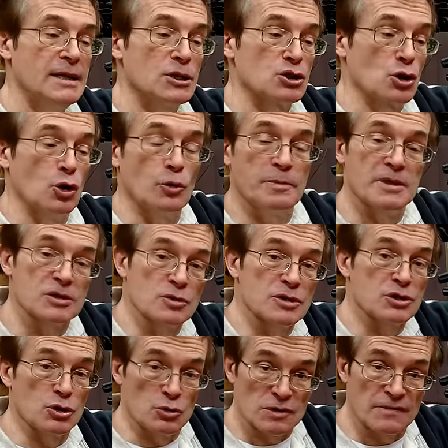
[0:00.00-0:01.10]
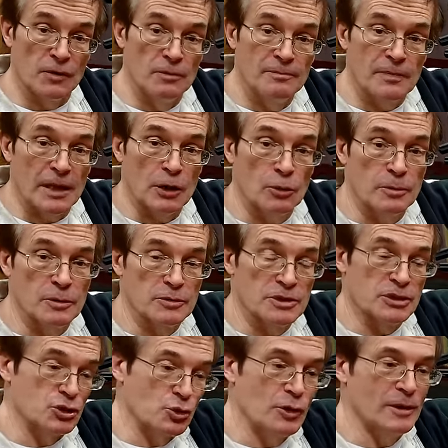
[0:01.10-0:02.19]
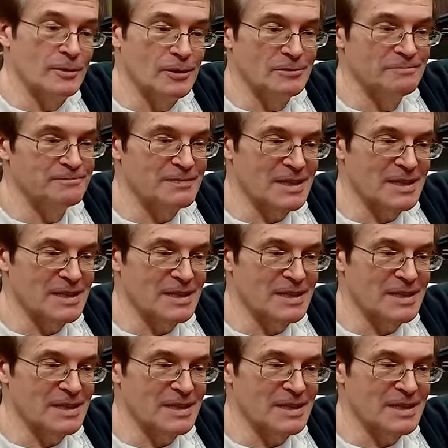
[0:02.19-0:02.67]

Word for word: So I hope this was useful. I hope it was enjoyable.